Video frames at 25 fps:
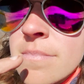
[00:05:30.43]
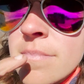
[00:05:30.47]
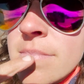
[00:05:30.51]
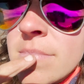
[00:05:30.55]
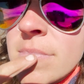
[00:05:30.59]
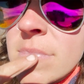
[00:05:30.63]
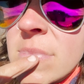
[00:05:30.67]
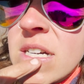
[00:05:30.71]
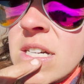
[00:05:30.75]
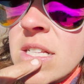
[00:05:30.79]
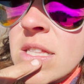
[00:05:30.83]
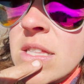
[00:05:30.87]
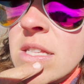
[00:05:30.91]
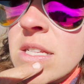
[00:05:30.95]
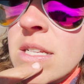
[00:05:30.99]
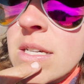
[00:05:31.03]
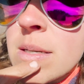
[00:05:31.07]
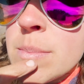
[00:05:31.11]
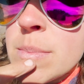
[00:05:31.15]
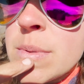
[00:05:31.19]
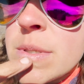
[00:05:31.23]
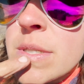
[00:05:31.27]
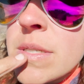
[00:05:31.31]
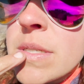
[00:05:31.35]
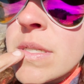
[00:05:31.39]
My
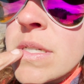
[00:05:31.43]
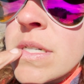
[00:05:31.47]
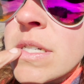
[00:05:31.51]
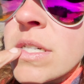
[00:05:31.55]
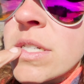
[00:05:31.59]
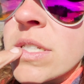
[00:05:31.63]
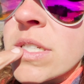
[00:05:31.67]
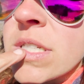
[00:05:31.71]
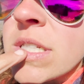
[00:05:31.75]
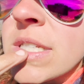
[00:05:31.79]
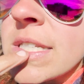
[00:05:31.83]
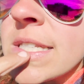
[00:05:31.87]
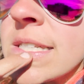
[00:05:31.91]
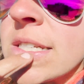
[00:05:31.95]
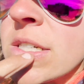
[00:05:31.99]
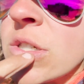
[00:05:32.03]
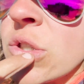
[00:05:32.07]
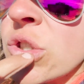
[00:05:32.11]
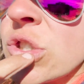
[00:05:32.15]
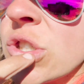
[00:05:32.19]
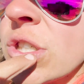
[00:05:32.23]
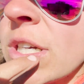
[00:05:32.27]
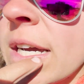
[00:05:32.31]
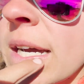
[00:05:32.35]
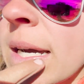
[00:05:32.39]
lips are still
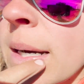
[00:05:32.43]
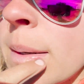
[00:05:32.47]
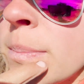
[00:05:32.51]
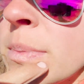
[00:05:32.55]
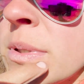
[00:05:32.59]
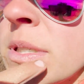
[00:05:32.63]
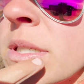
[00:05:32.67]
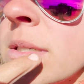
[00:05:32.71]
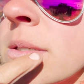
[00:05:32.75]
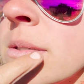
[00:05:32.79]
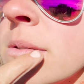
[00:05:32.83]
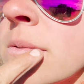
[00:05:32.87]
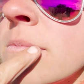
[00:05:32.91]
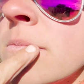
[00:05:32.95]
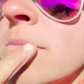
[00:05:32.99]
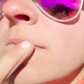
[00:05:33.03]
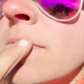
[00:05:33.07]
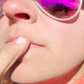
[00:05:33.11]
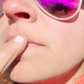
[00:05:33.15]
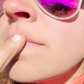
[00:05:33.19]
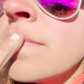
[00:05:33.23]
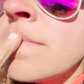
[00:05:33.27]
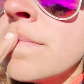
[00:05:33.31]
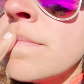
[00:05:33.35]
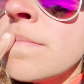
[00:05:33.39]
chapped,
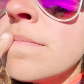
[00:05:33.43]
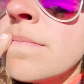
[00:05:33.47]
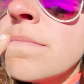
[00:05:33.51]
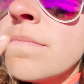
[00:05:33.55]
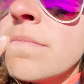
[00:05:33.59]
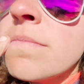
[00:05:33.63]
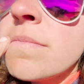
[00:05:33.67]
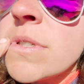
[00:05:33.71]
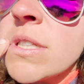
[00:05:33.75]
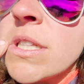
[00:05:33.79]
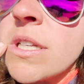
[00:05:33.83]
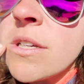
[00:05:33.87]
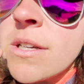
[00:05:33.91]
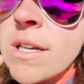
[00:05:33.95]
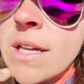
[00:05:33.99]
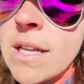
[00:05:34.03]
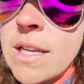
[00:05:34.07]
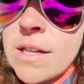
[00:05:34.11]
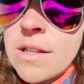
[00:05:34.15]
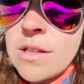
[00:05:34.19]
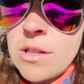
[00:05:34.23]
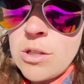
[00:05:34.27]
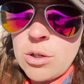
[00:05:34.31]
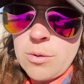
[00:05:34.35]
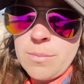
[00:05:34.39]
but they're
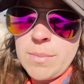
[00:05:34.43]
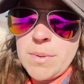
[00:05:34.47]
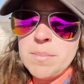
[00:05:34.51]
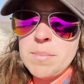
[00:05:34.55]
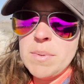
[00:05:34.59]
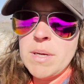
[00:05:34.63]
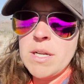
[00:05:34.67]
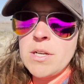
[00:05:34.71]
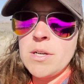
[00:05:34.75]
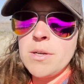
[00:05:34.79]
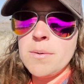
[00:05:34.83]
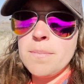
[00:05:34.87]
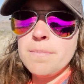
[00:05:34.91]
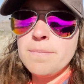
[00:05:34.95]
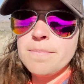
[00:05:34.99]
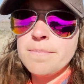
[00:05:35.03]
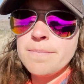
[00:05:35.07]
getting a little bit better.